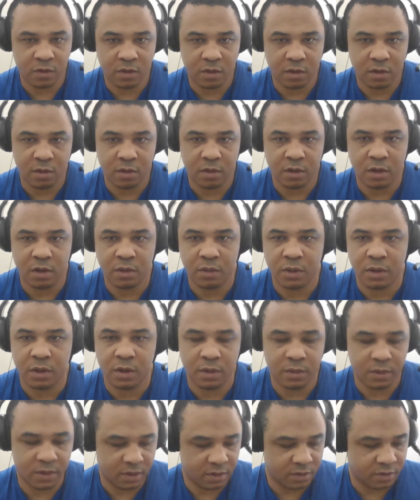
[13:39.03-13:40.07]
So now we're
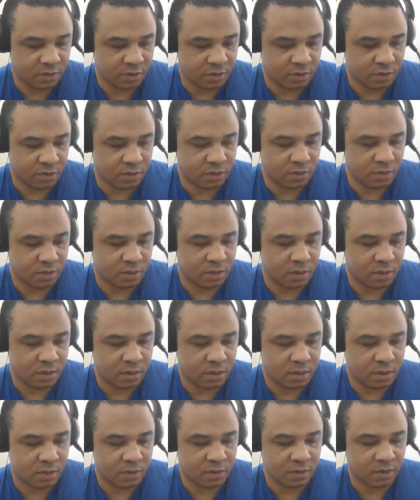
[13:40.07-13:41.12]
going to
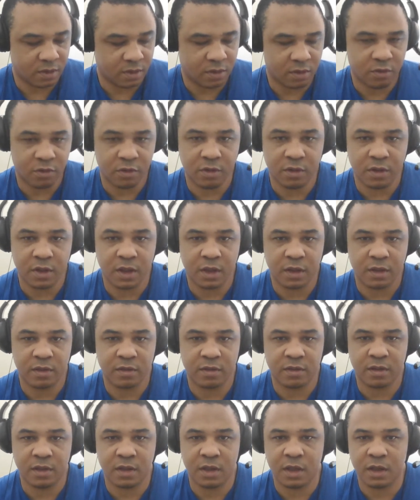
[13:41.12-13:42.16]
go X,
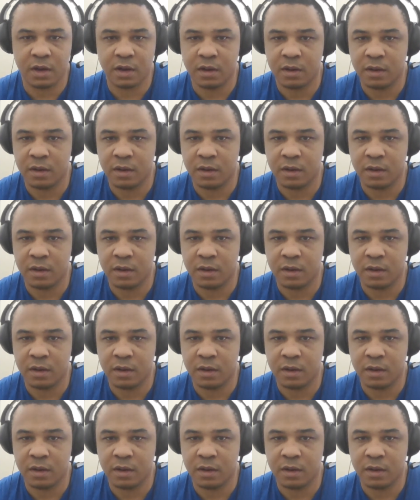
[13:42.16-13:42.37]
cut.